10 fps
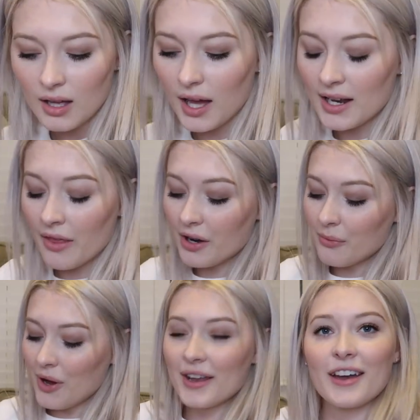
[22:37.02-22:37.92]
Another
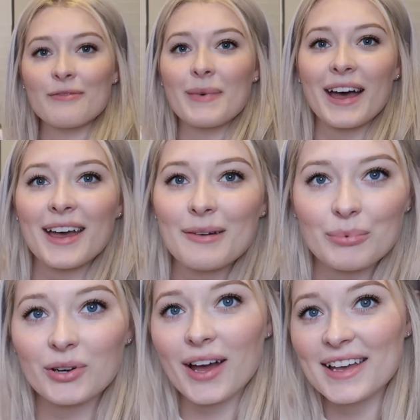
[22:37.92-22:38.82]
one of my
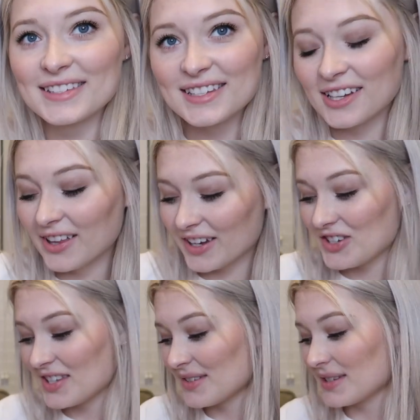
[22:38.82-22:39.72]
prized
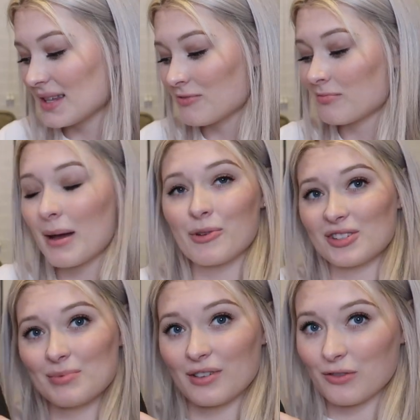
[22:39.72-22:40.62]
collections with some of my
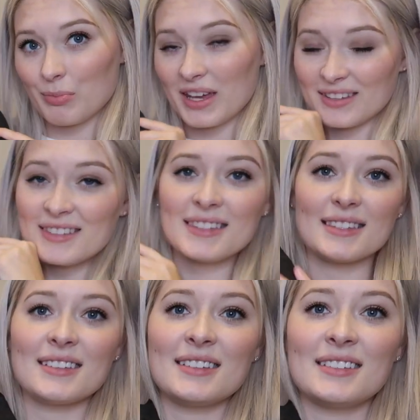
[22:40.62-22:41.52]
most beautiful
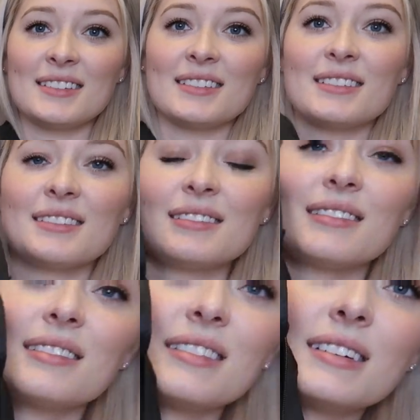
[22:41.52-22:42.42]
pins.
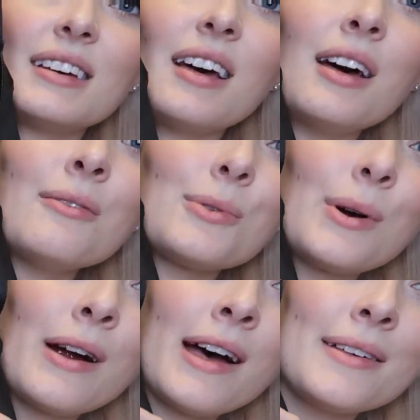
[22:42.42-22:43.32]

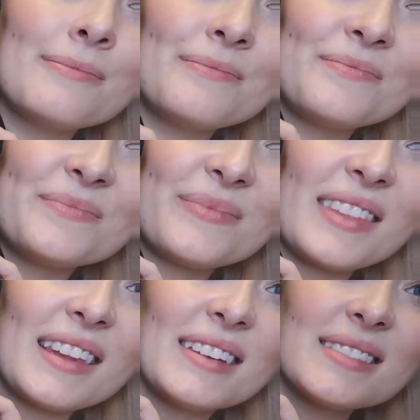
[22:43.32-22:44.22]
Aurora,
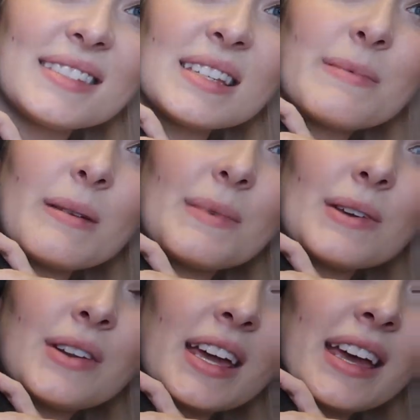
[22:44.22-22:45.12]
Sleeping
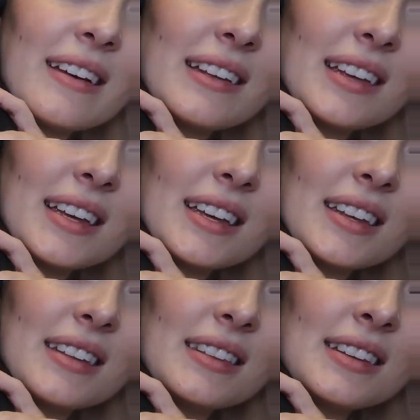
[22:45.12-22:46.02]
Beauty.
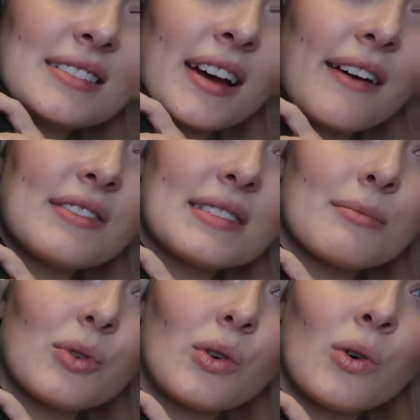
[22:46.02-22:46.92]
These have
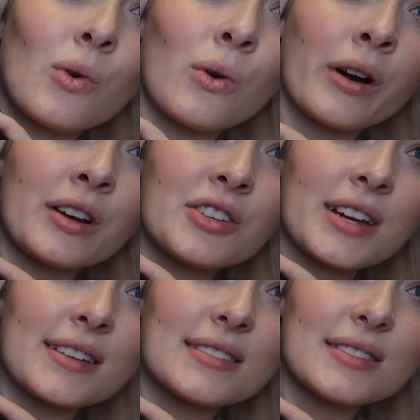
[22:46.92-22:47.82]
some
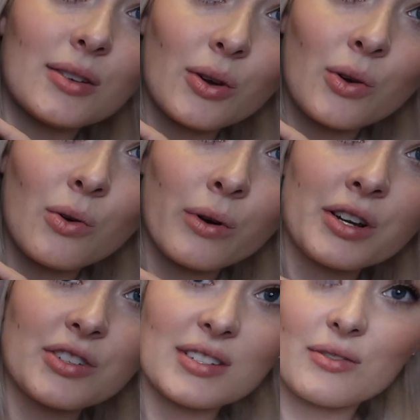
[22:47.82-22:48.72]
gorgeous,
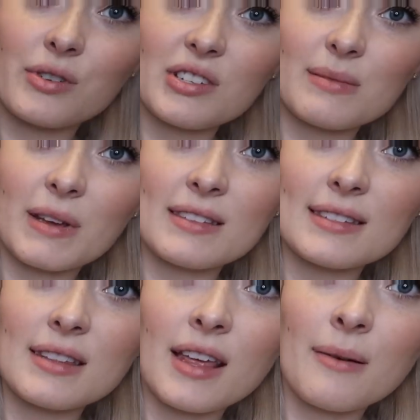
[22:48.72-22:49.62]
gorgeous, gorgeous
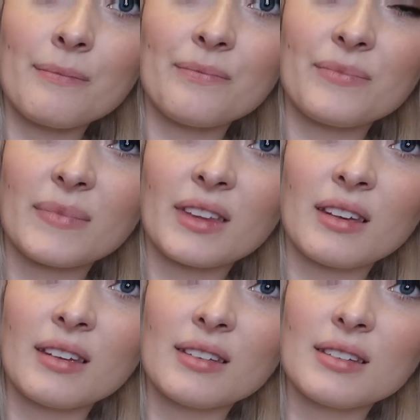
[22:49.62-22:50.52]
pins in them.
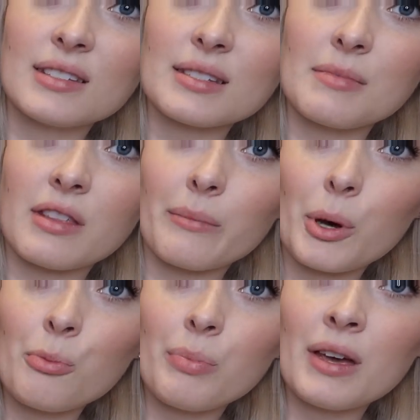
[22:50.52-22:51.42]
Some of them
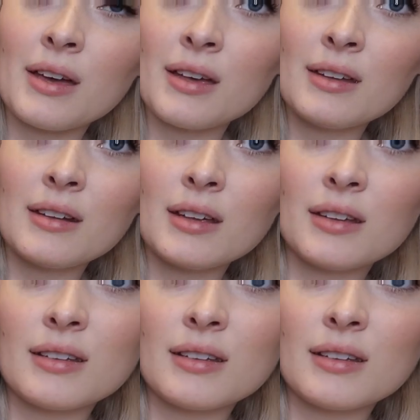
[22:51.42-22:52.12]
open.